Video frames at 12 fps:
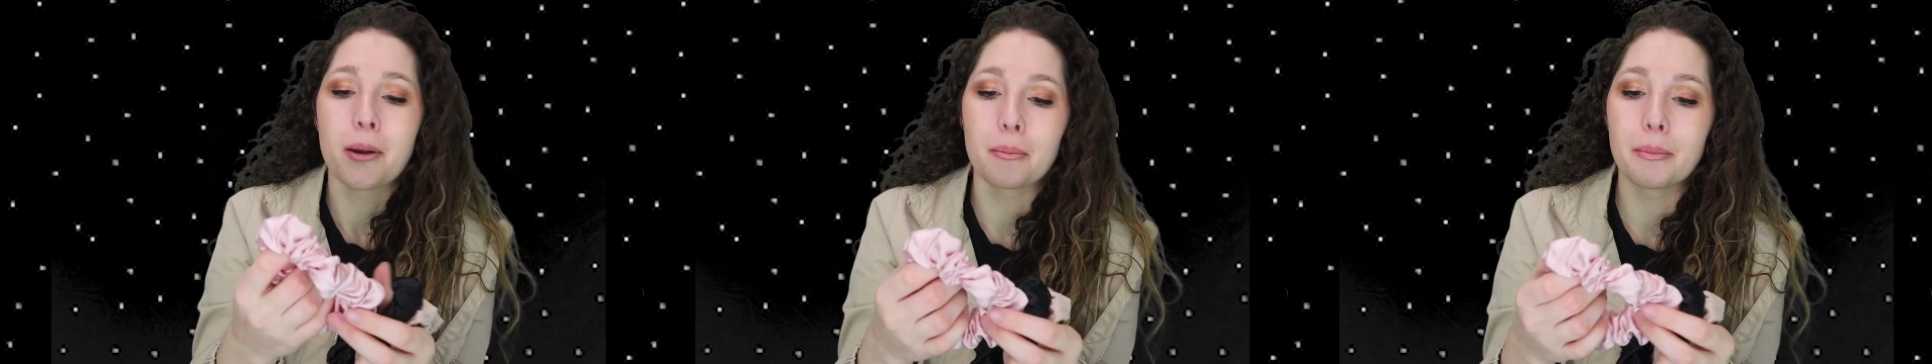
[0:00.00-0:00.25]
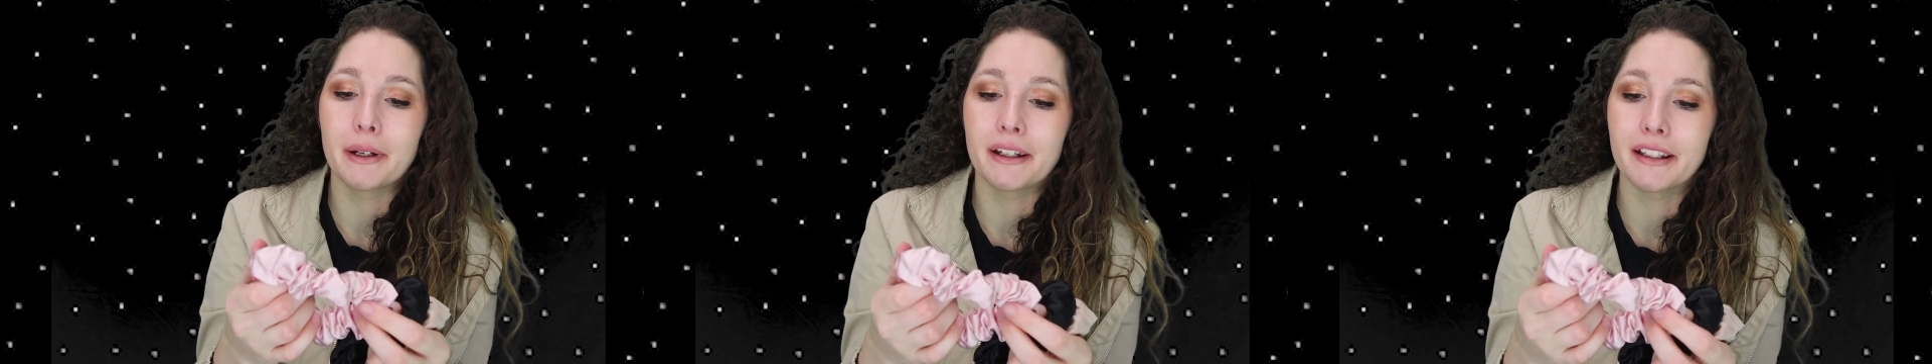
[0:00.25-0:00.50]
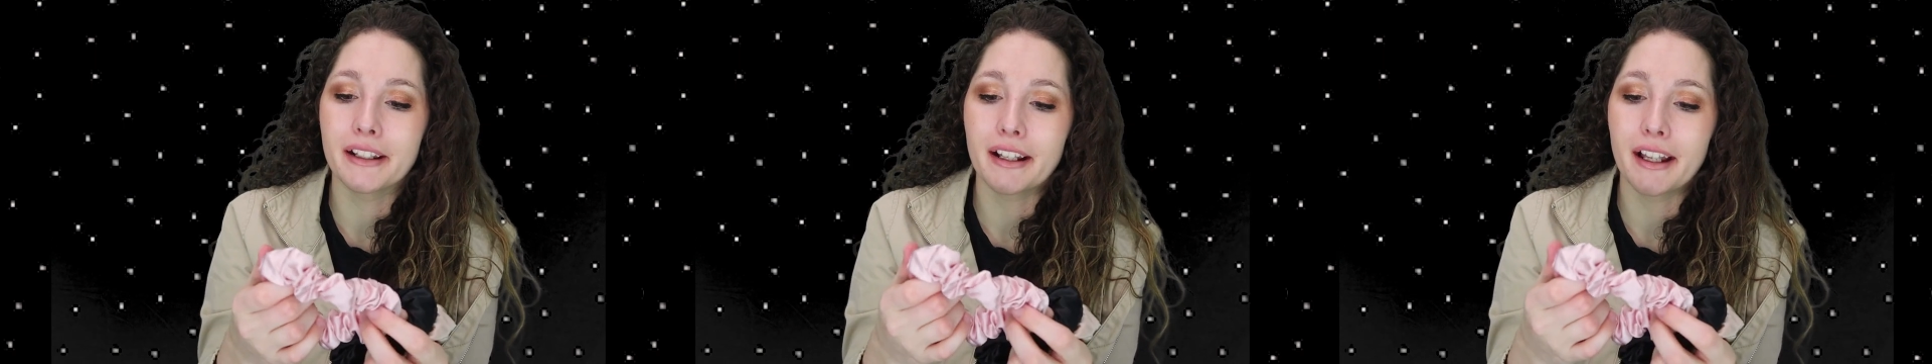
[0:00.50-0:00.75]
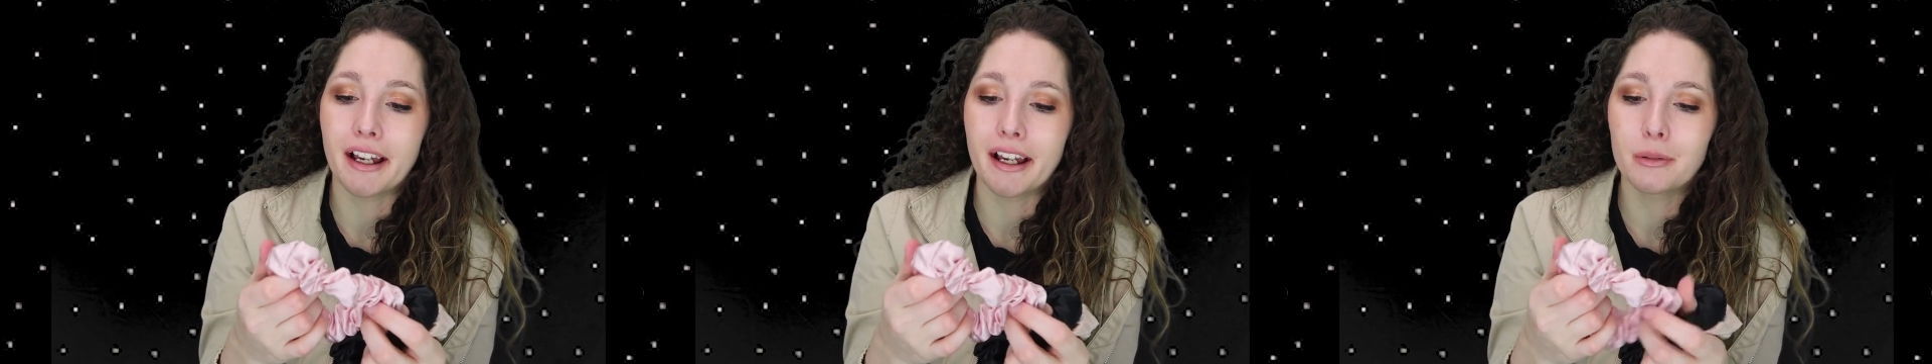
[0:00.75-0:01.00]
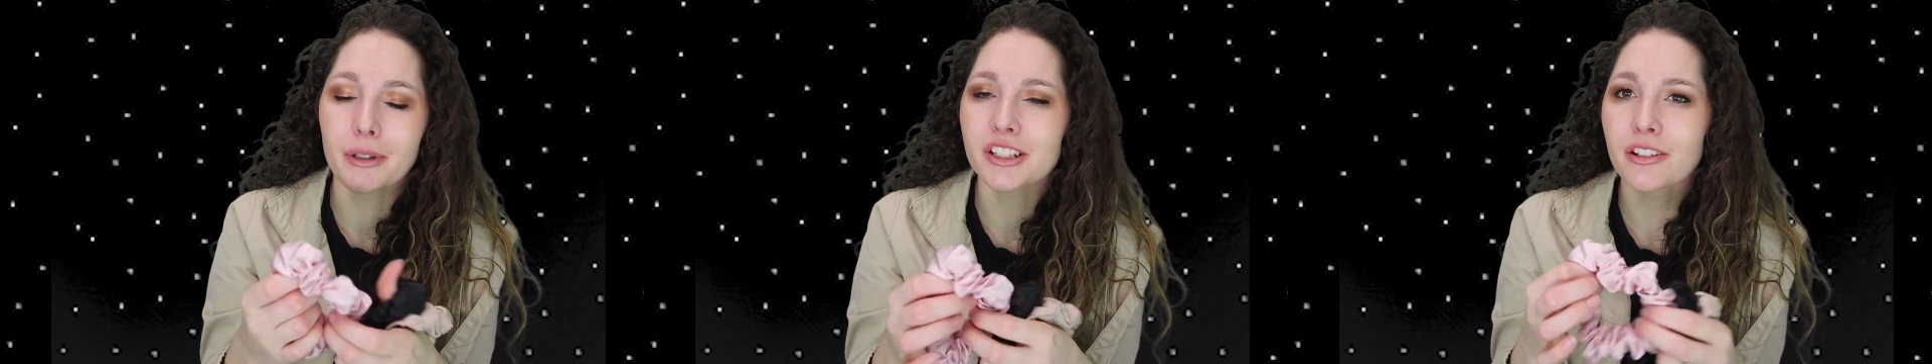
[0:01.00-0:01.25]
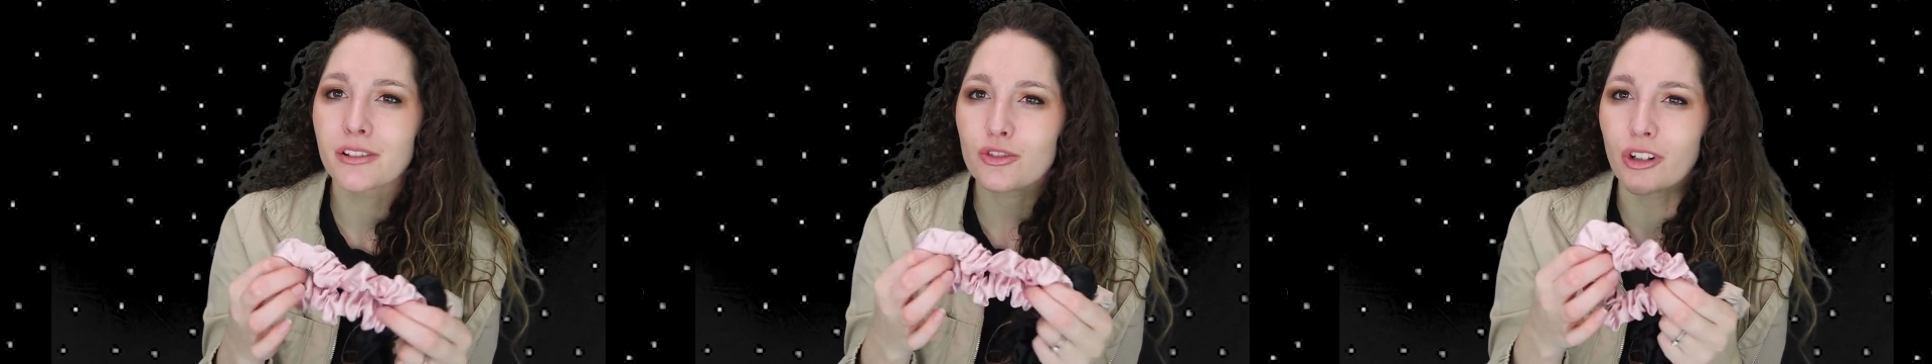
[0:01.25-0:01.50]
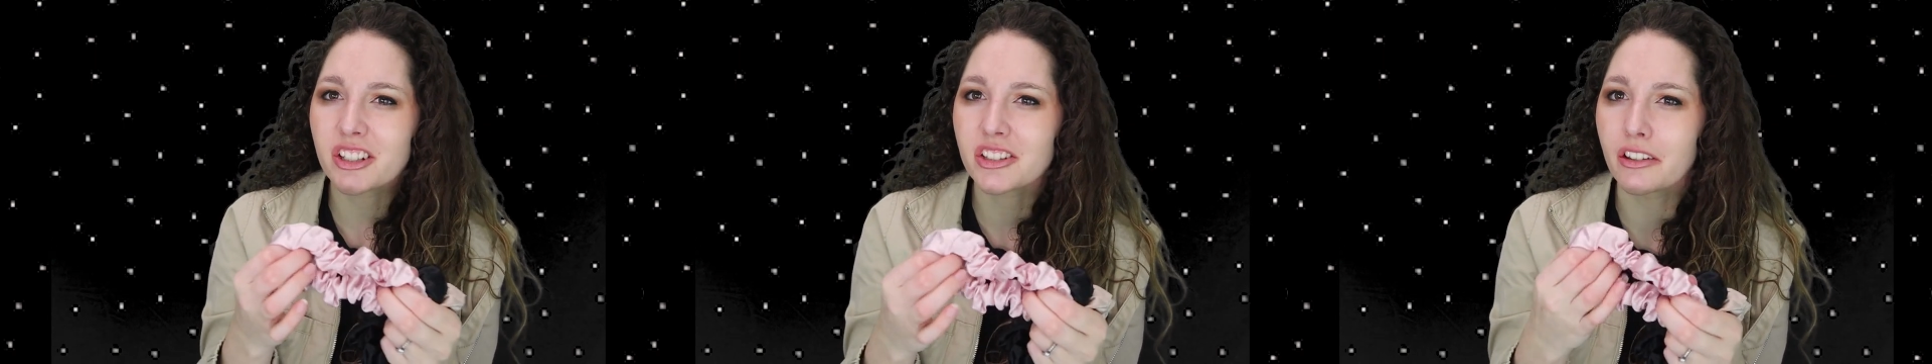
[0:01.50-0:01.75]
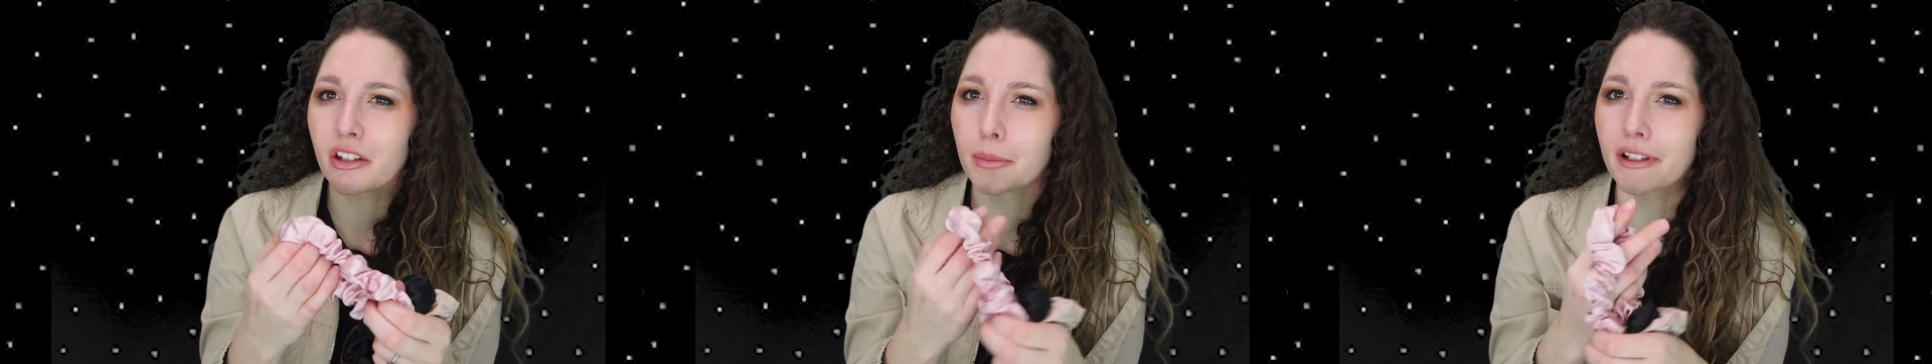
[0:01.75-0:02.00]
but I wish it stretched
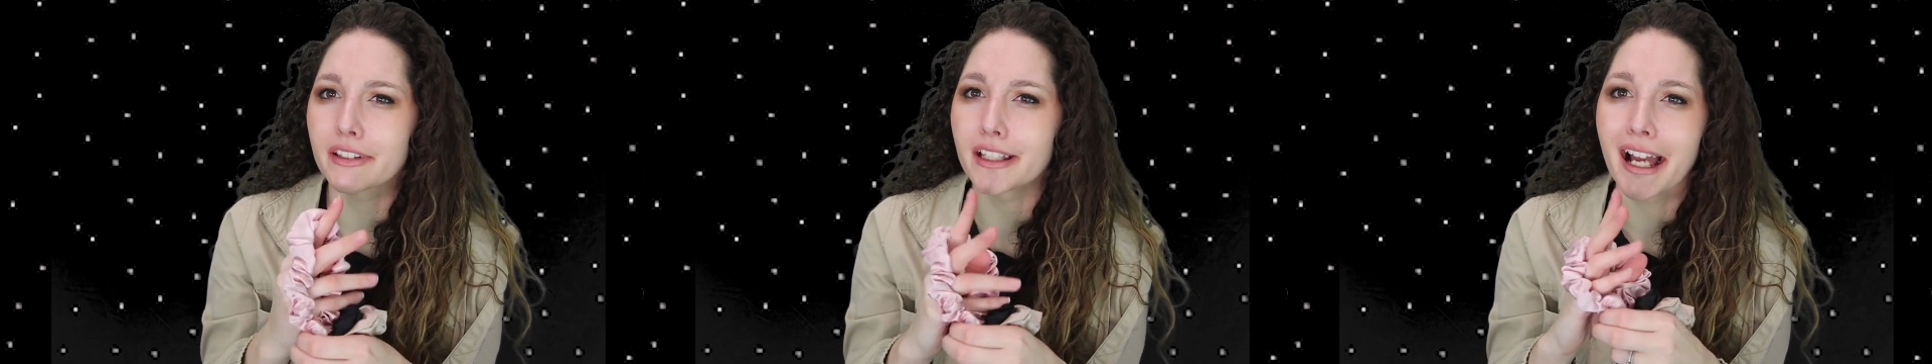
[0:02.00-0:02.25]
a little bit